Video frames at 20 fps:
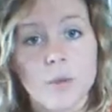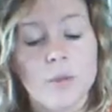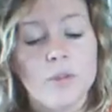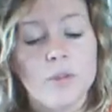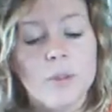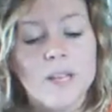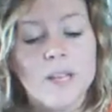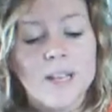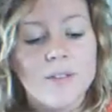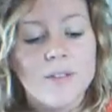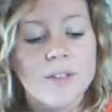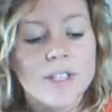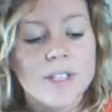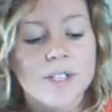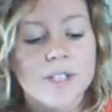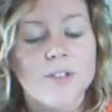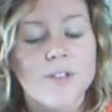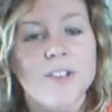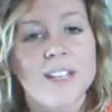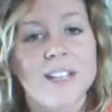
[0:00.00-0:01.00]
We've been given
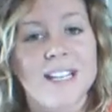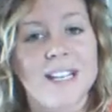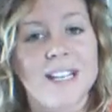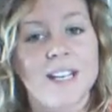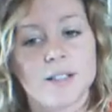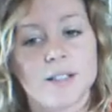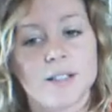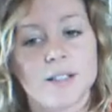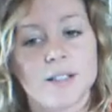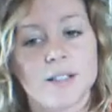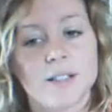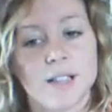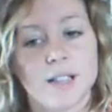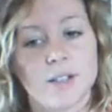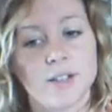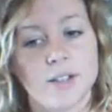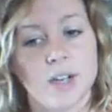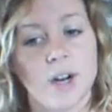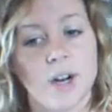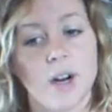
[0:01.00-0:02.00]
this feeling
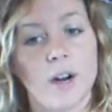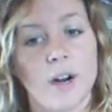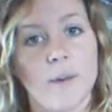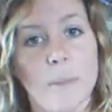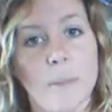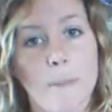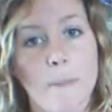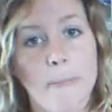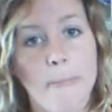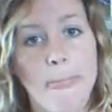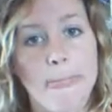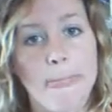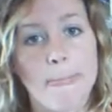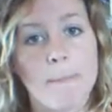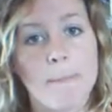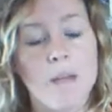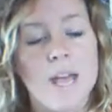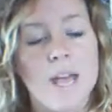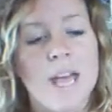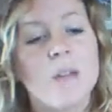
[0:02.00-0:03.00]
center.
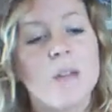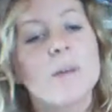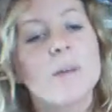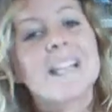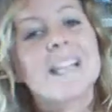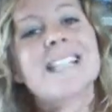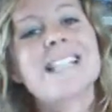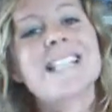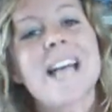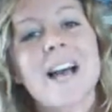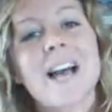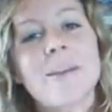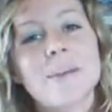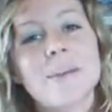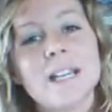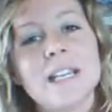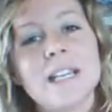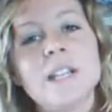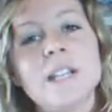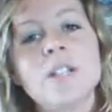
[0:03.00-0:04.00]
And we can tap
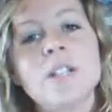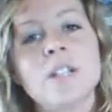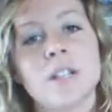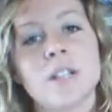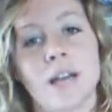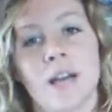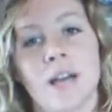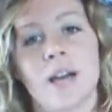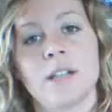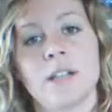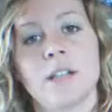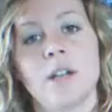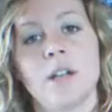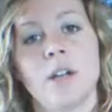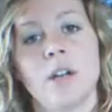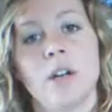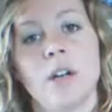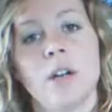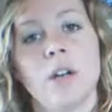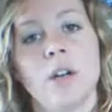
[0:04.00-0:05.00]
into that
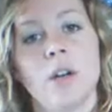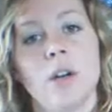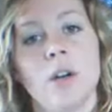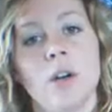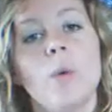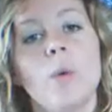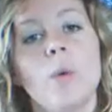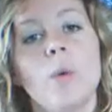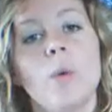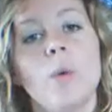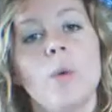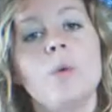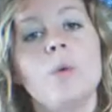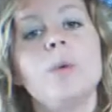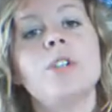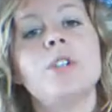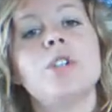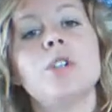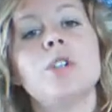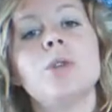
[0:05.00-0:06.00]
when
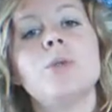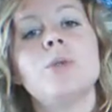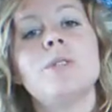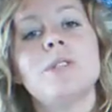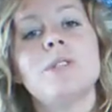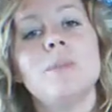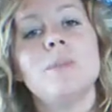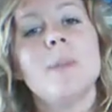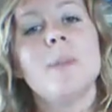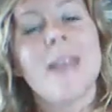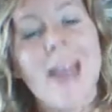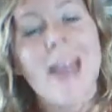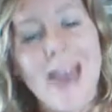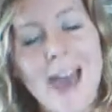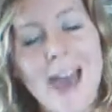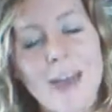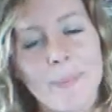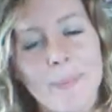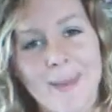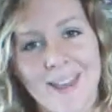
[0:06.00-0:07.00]
we choose to be
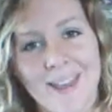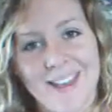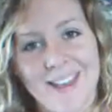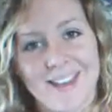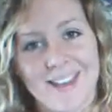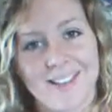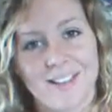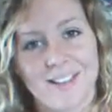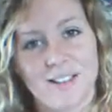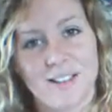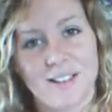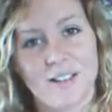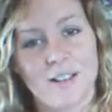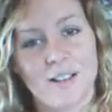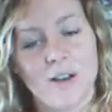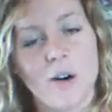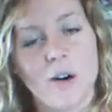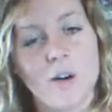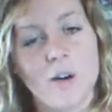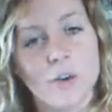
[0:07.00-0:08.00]
happy
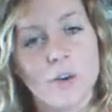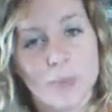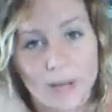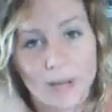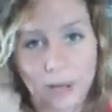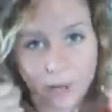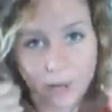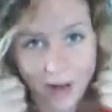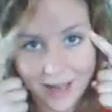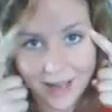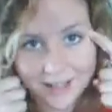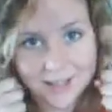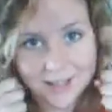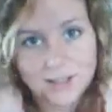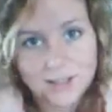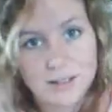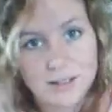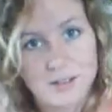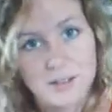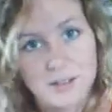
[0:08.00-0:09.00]
over being right.
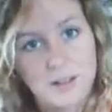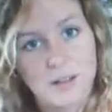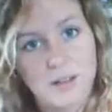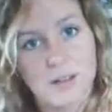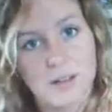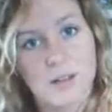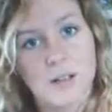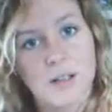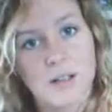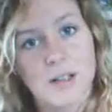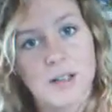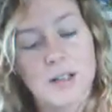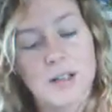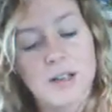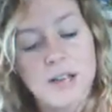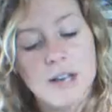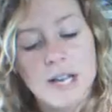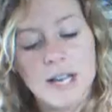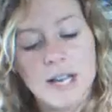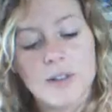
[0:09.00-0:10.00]

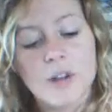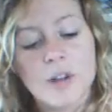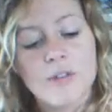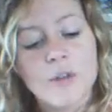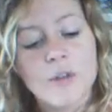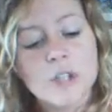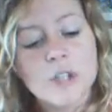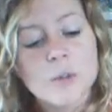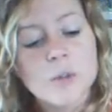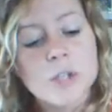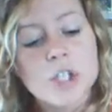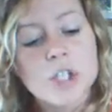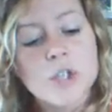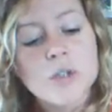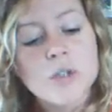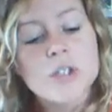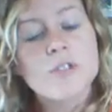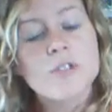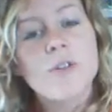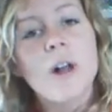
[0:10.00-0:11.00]
And therefore, as we
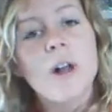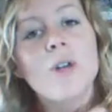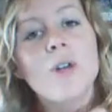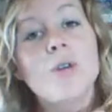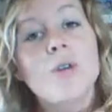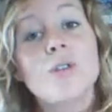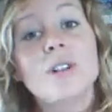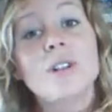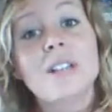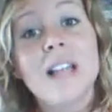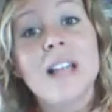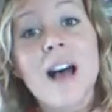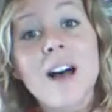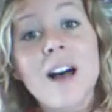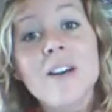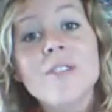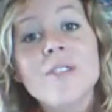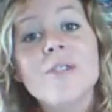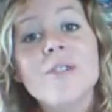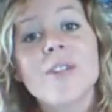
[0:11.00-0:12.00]
choose to follow the
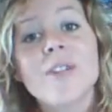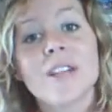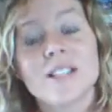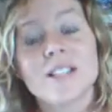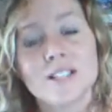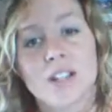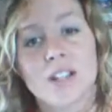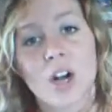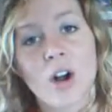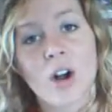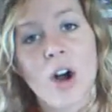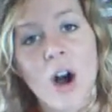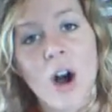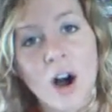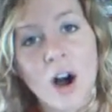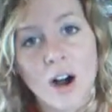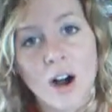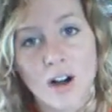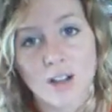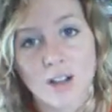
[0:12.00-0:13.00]
love that is in our
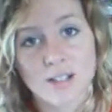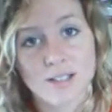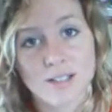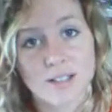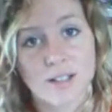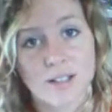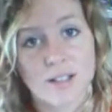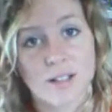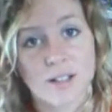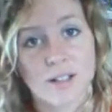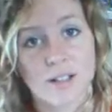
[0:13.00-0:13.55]
heart